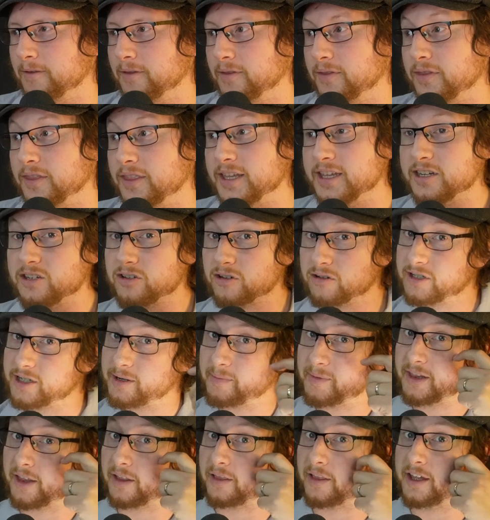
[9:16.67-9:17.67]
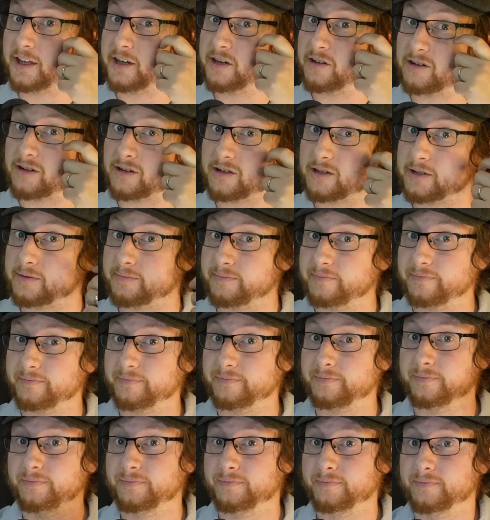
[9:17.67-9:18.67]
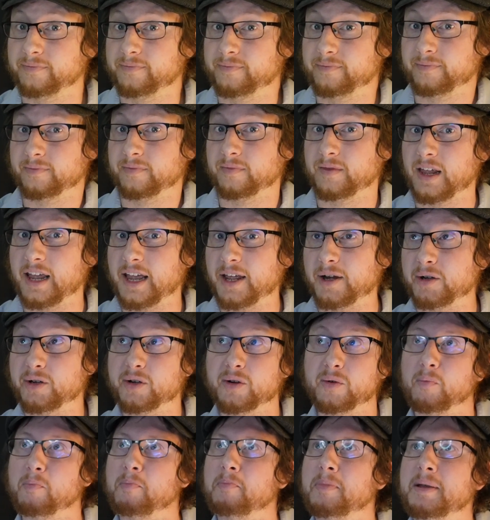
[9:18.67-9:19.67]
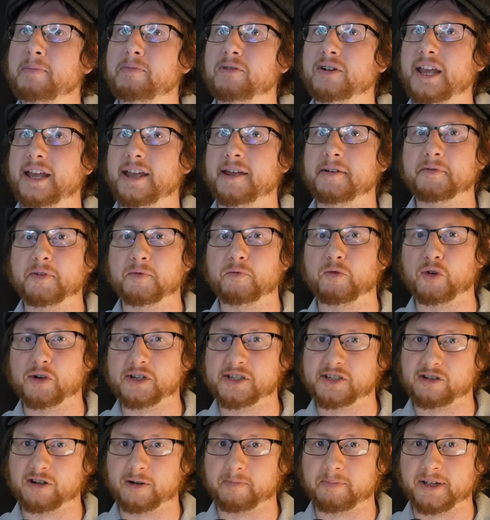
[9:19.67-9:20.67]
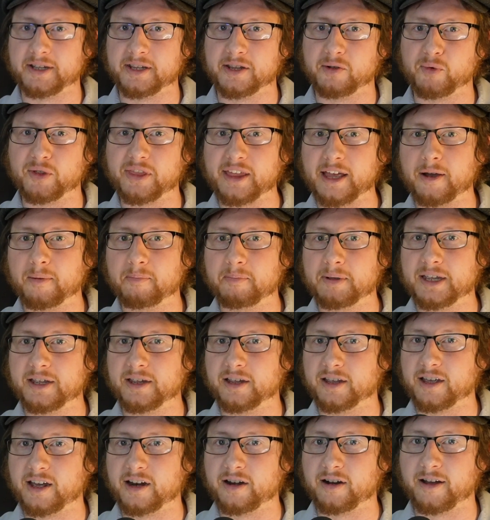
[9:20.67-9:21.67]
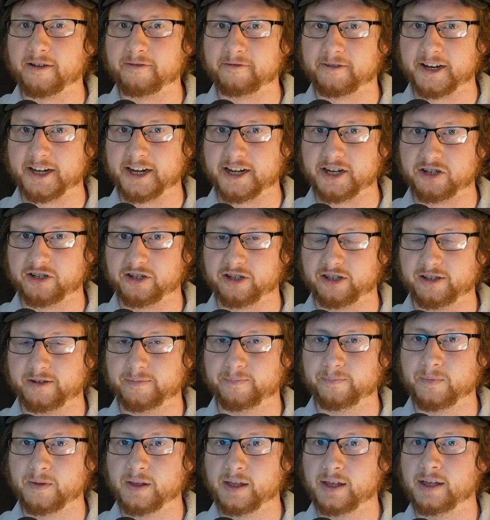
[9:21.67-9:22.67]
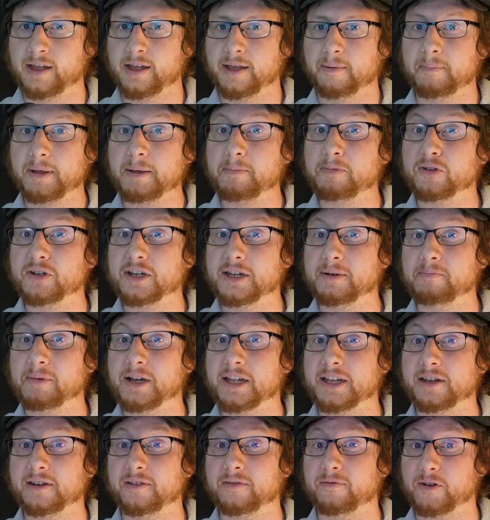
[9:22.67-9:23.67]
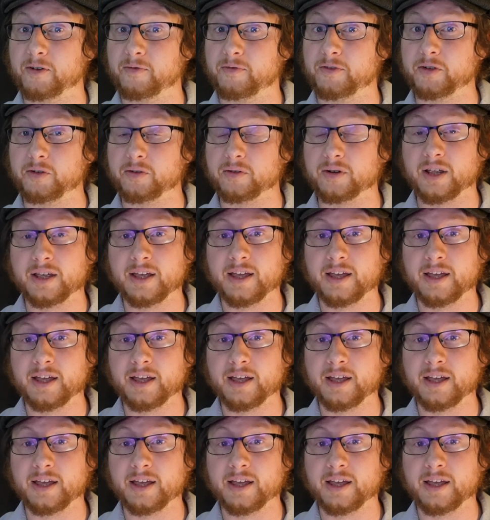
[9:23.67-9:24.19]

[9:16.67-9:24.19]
These are some of the leaders, and people can't even voice their opinion without being cut off financially. People need money for food.